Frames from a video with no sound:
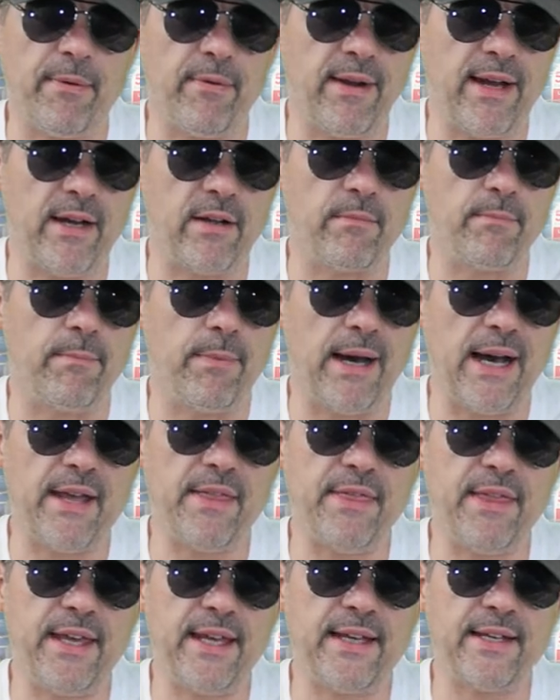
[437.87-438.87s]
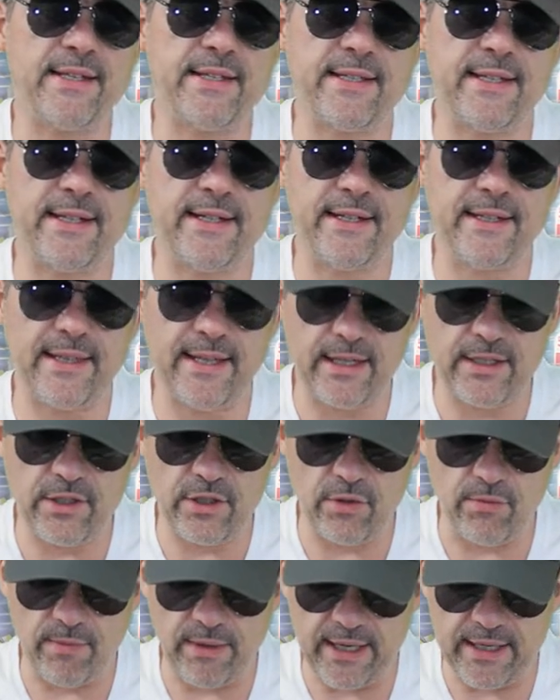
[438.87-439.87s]
around, buy things uh, that
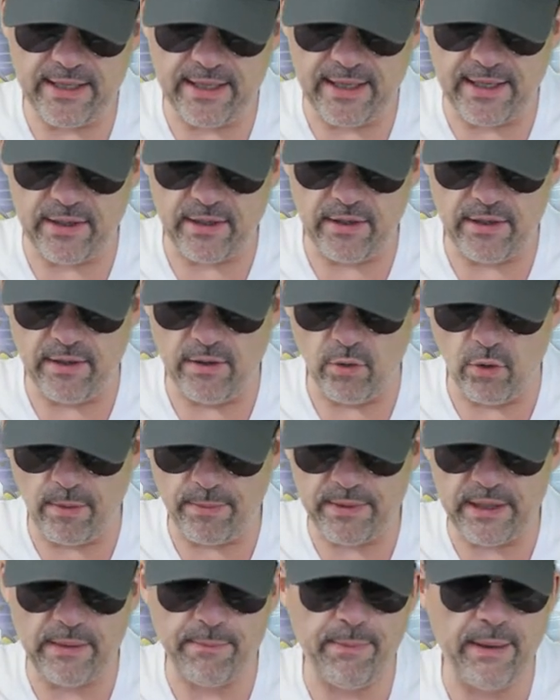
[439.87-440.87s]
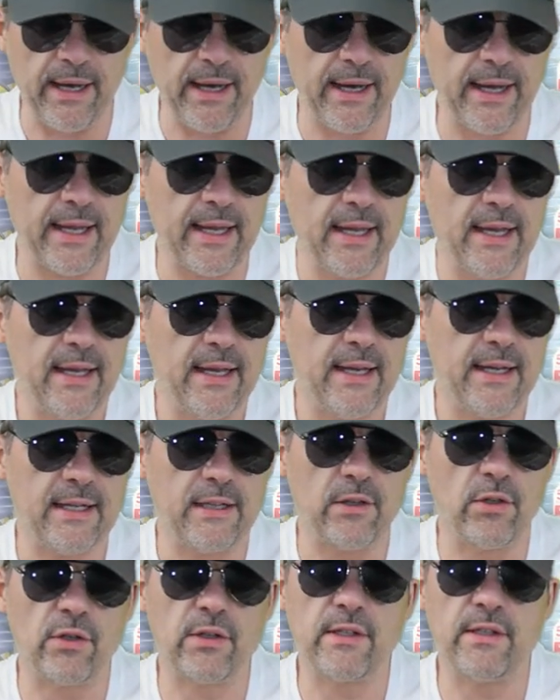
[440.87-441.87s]
you might not normally buy,
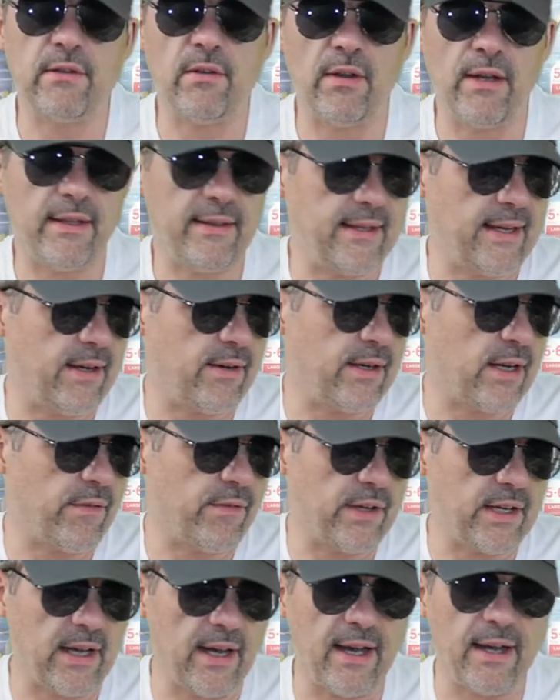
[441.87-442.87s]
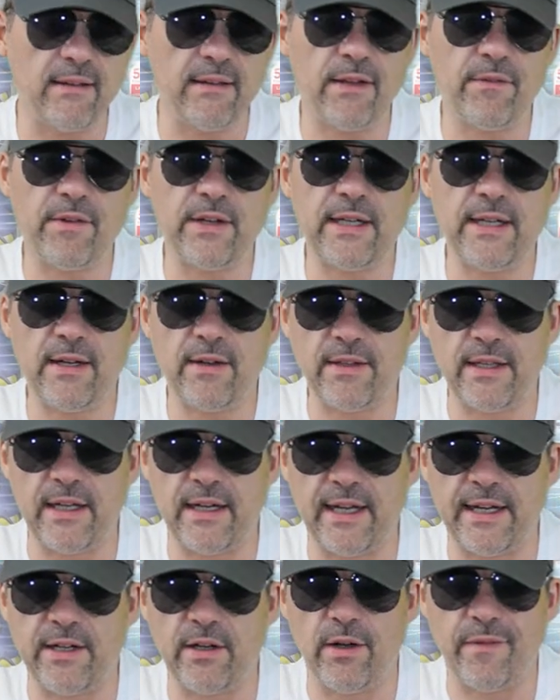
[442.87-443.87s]
and look down every aisle every now and then.
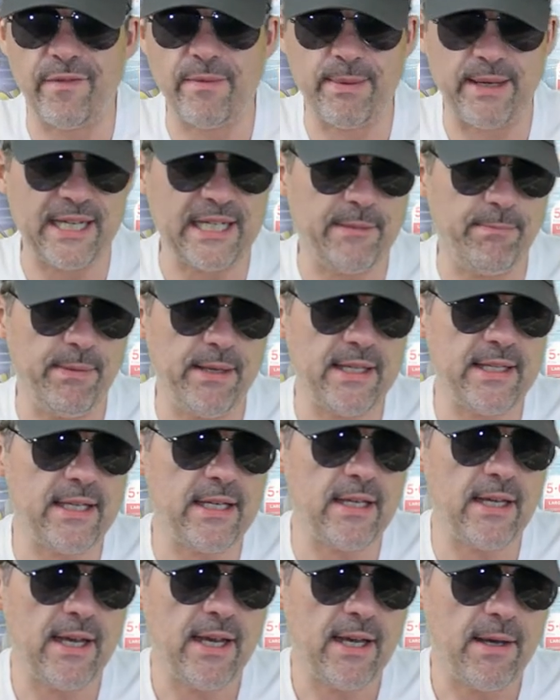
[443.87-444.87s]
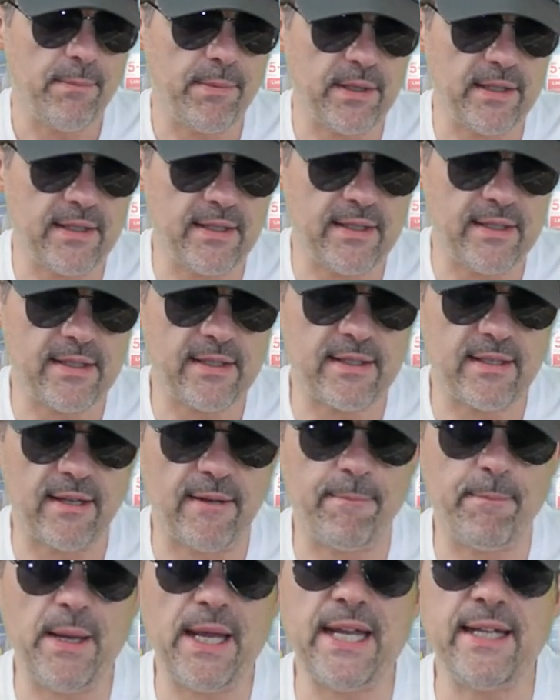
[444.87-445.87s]
I know everybody's busy, but just
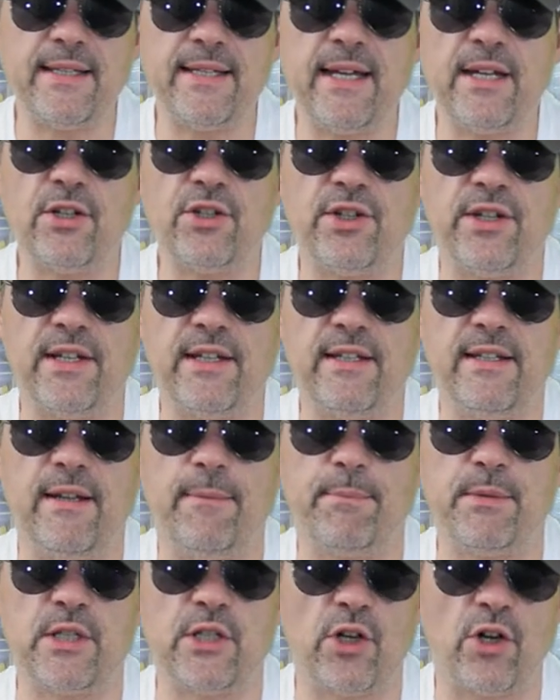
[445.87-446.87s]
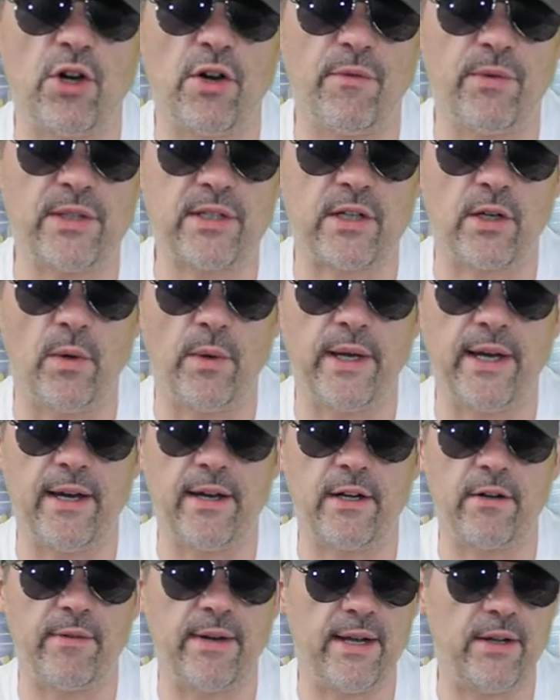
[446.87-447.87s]
uh, pay attention and observe what's going
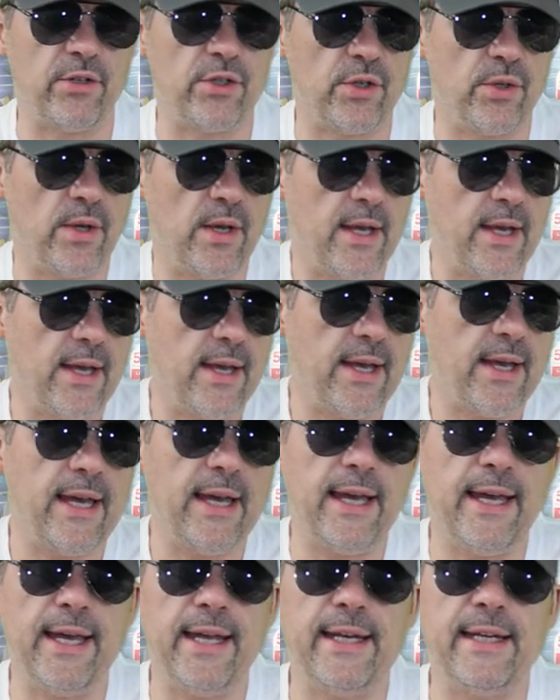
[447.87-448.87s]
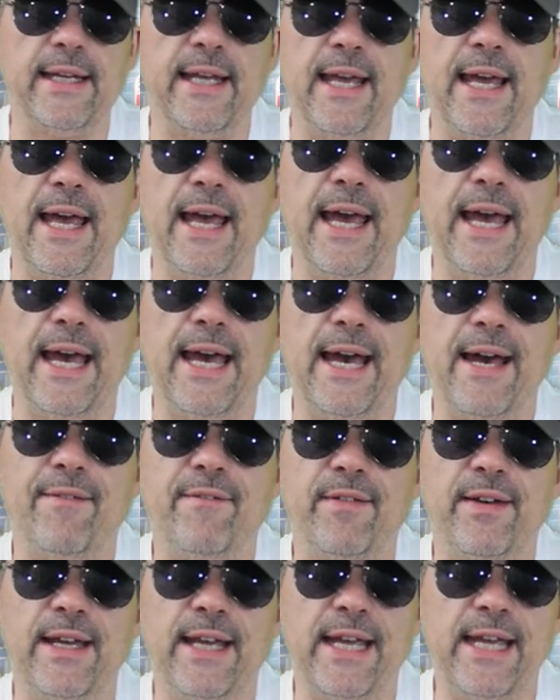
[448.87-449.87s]
on around you. And
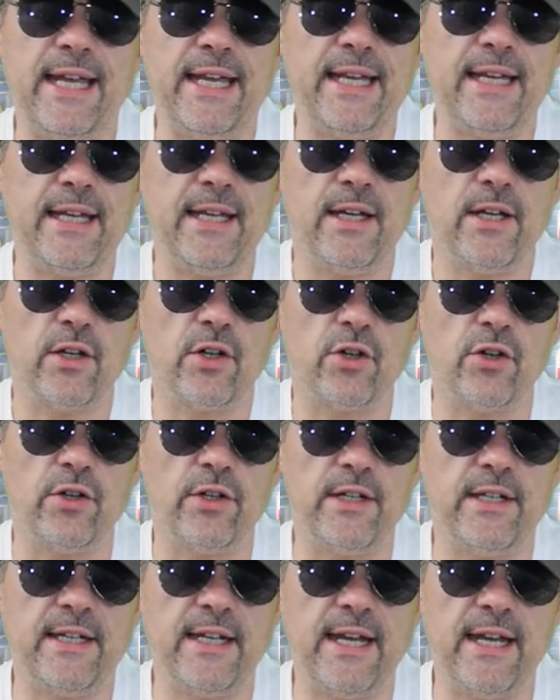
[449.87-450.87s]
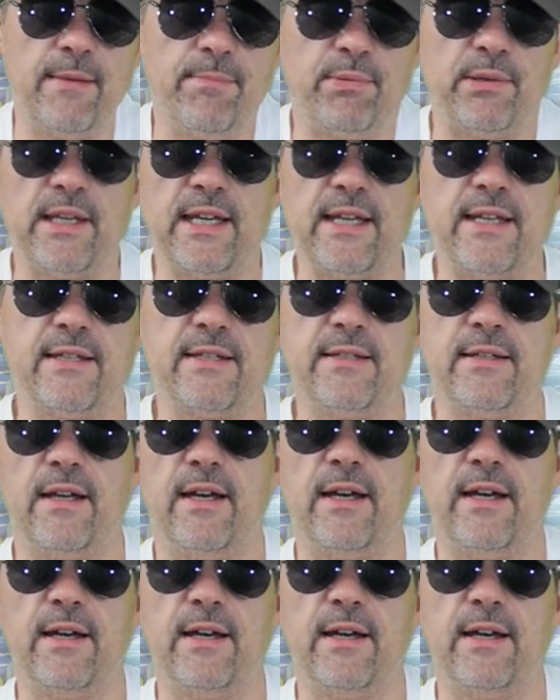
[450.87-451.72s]
have a good day. Please